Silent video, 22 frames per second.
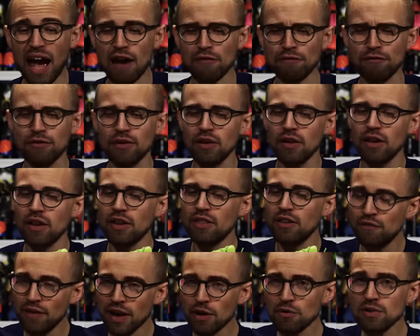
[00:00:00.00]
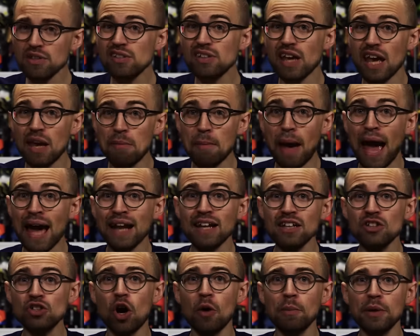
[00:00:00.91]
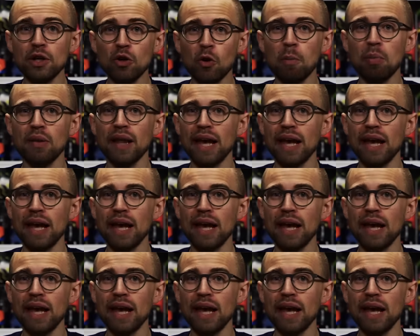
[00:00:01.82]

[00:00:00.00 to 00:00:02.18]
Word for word: have the very same anatomical